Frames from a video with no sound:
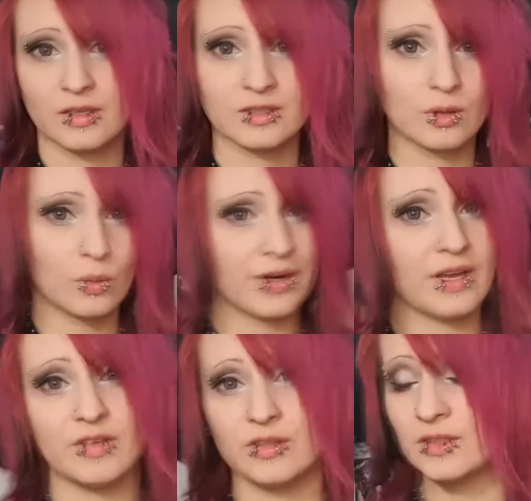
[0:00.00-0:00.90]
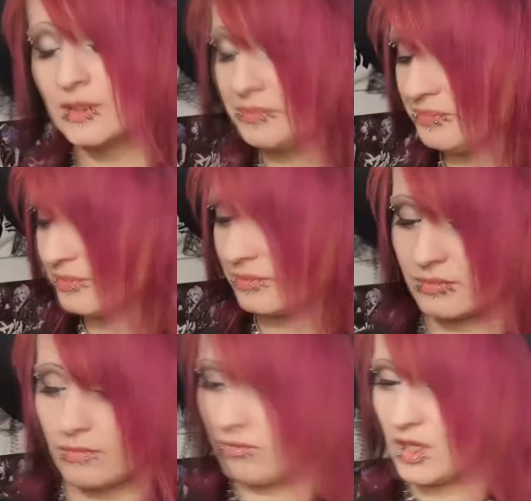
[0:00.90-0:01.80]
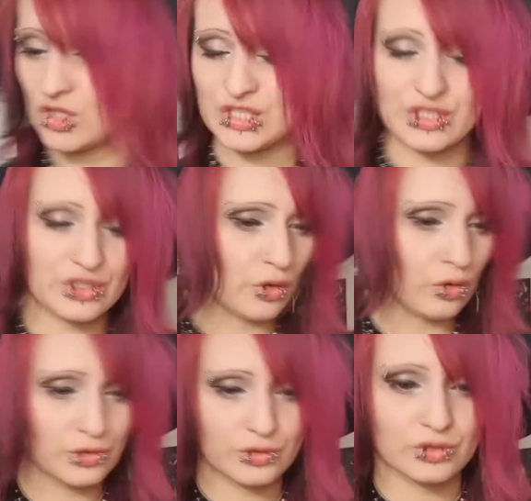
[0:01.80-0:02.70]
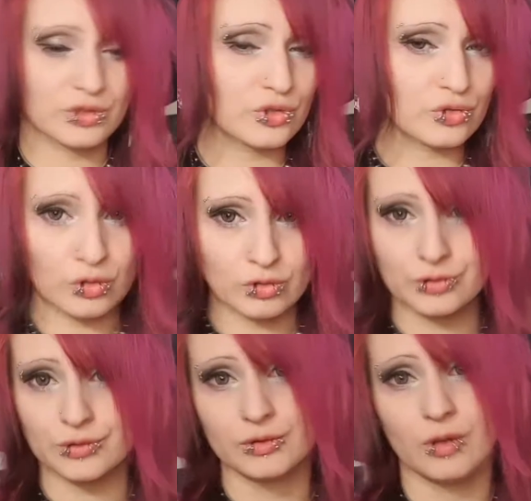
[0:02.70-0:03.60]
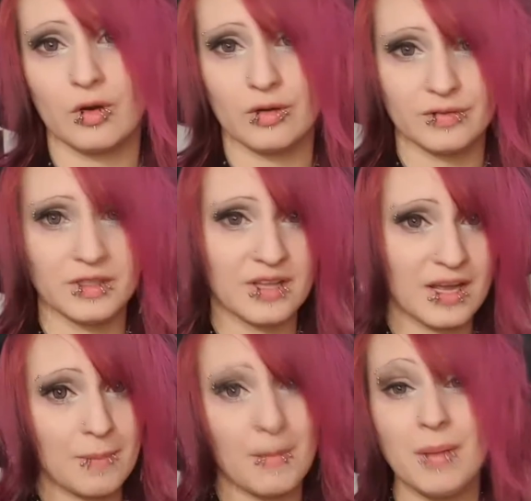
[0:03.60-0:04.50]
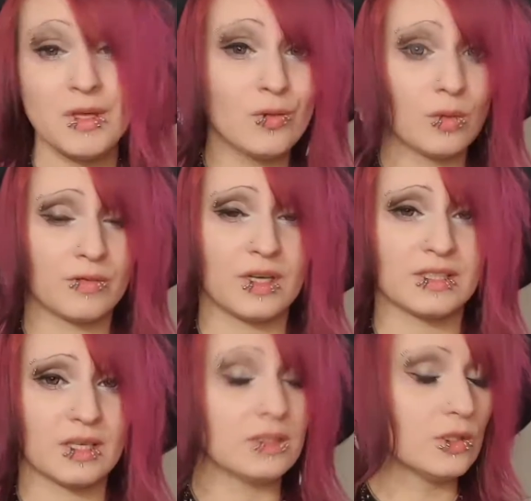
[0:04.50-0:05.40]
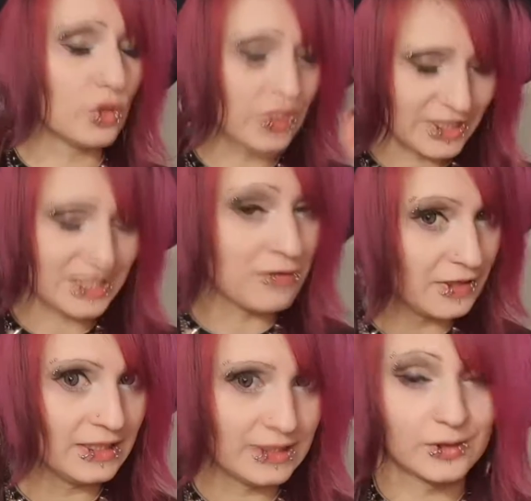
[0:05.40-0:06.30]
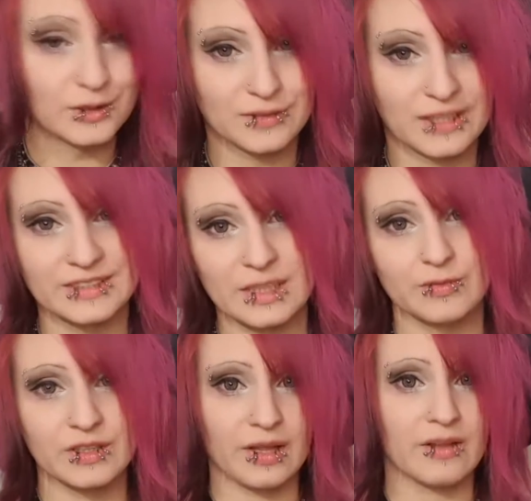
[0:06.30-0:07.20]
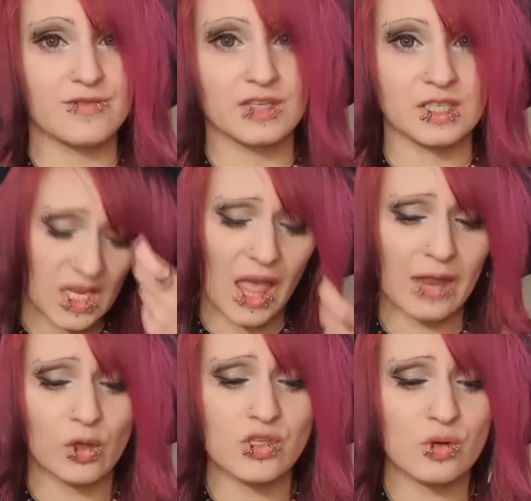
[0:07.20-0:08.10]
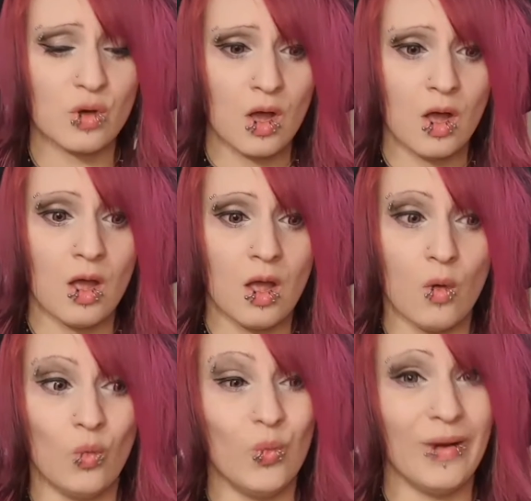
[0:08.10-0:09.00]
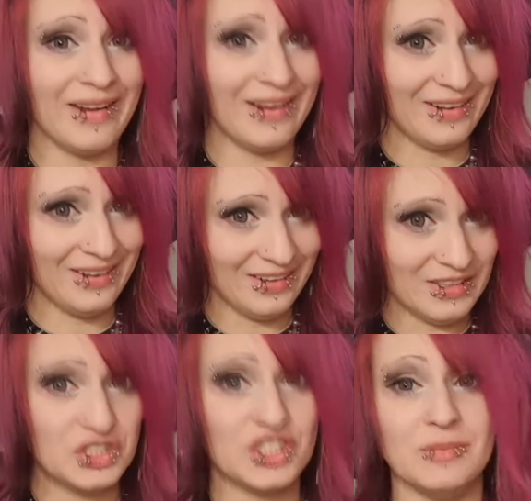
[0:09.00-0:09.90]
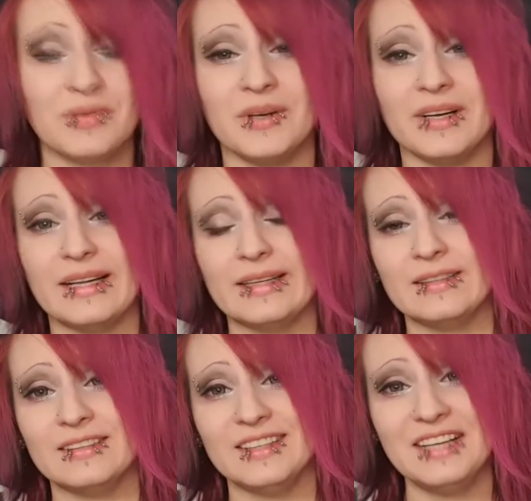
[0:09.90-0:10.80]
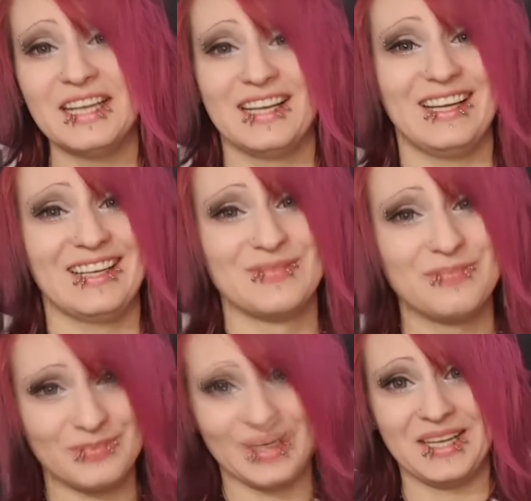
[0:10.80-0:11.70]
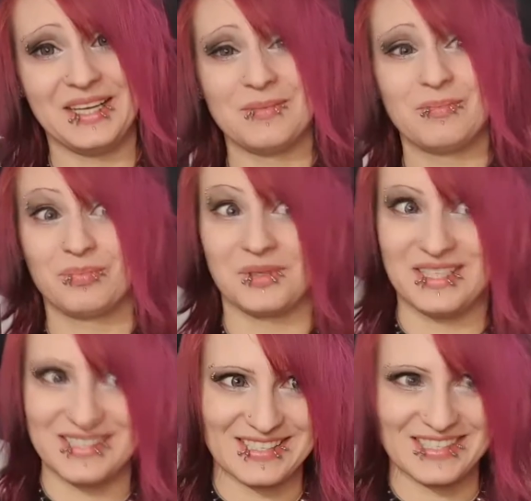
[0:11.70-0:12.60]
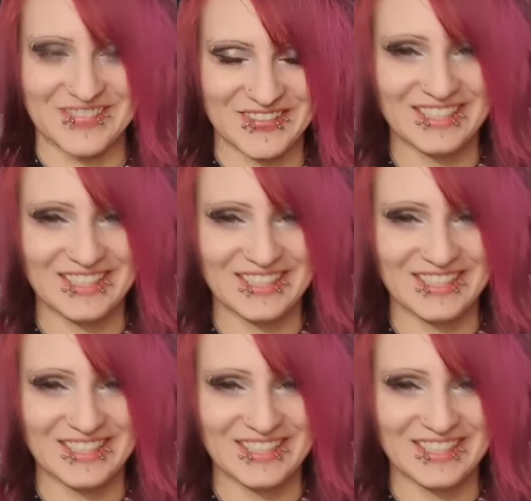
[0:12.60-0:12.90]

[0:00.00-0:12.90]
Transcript: or whatever, just scroll through all of it, and maybe you will find, you're definitely going to find something that is fitting, and also way cheaper than buying brand stuff.